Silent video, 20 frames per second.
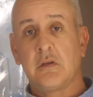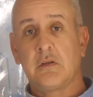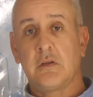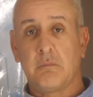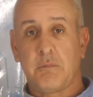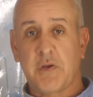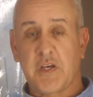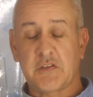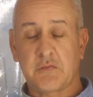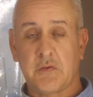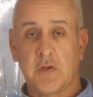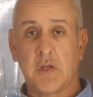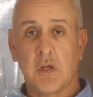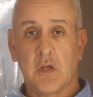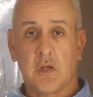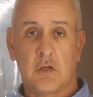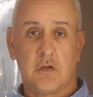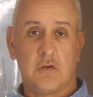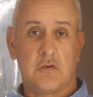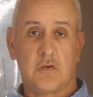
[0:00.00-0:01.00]
The best thing
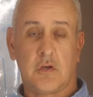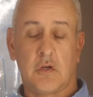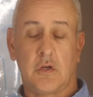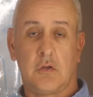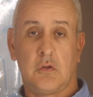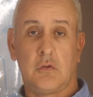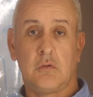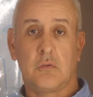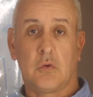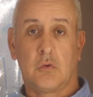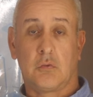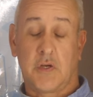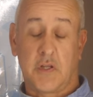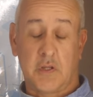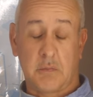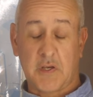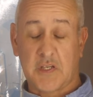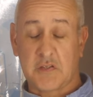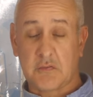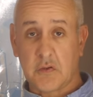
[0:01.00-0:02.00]
you can do, or one
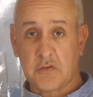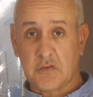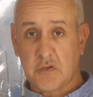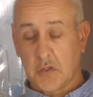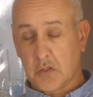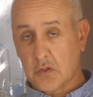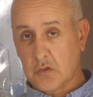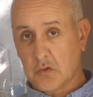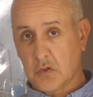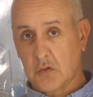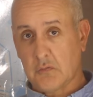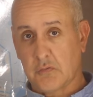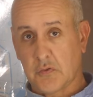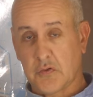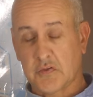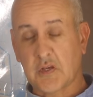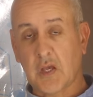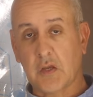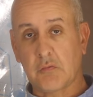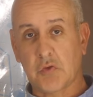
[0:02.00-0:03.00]
of the best things you can do
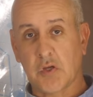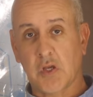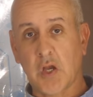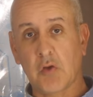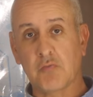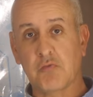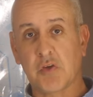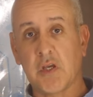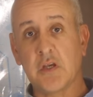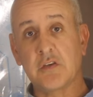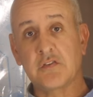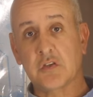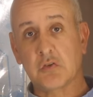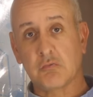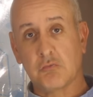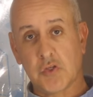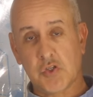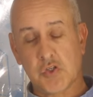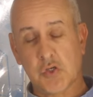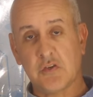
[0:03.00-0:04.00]
for a safe recovery, is
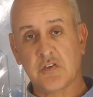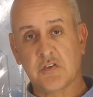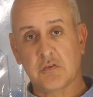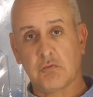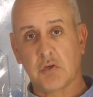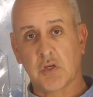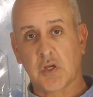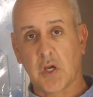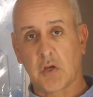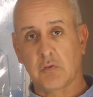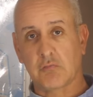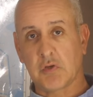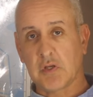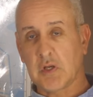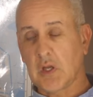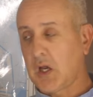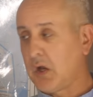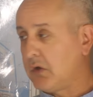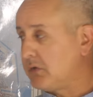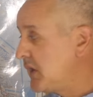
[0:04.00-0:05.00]
to reduce the recovery
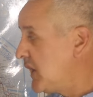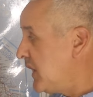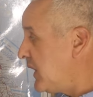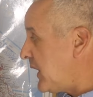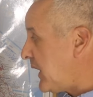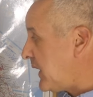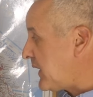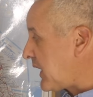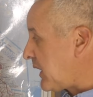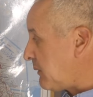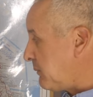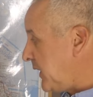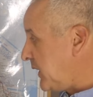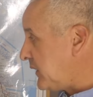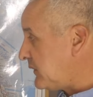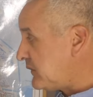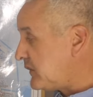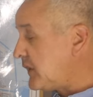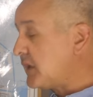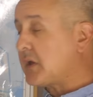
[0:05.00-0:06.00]
load. And that
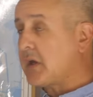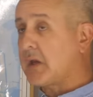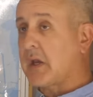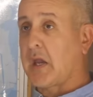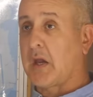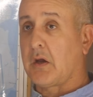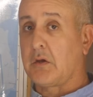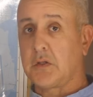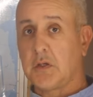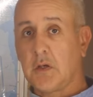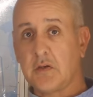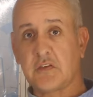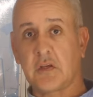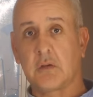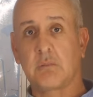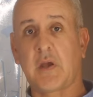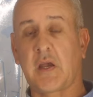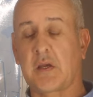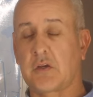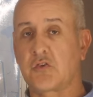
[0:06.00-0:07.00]
means digging out,
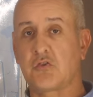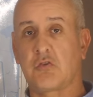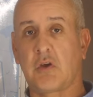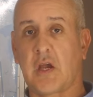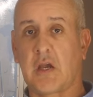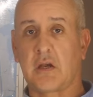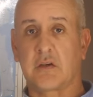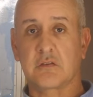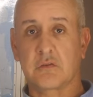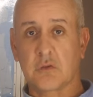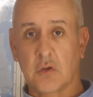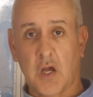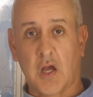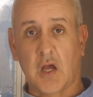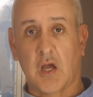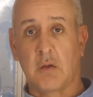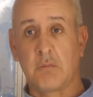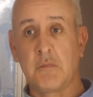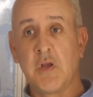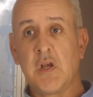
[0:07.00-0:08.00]
using max tracks,
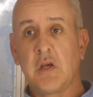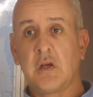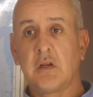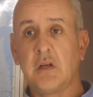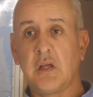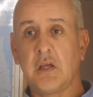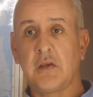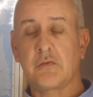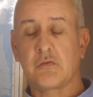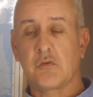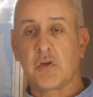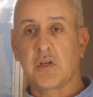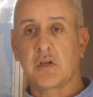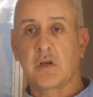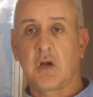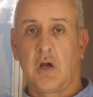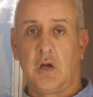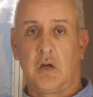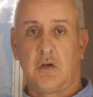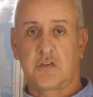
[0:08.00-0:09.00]
levering
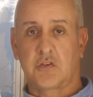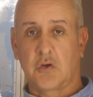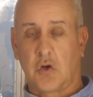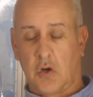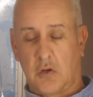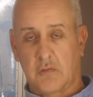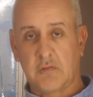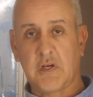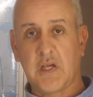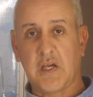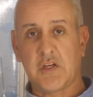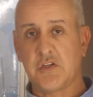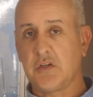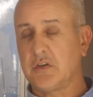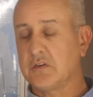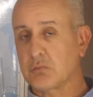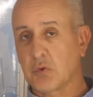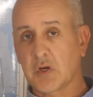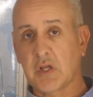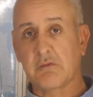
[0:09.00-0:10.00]
cars off
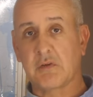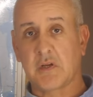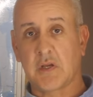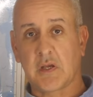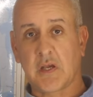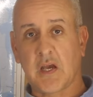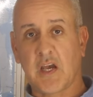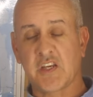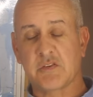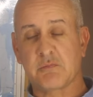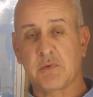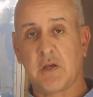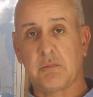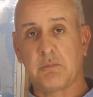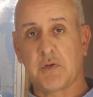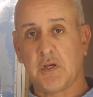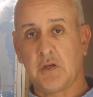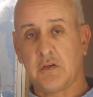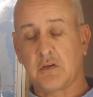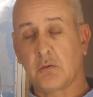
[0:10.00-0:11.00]
ledges, whatever the case may
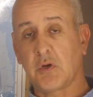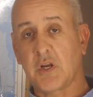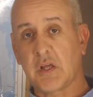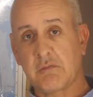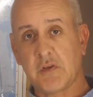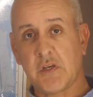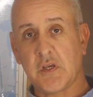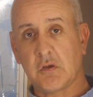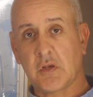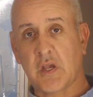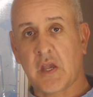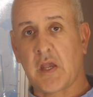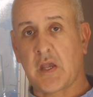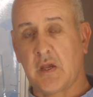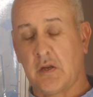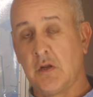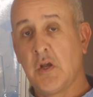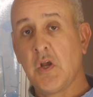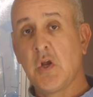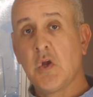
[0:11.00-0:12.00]
be, do whatever you can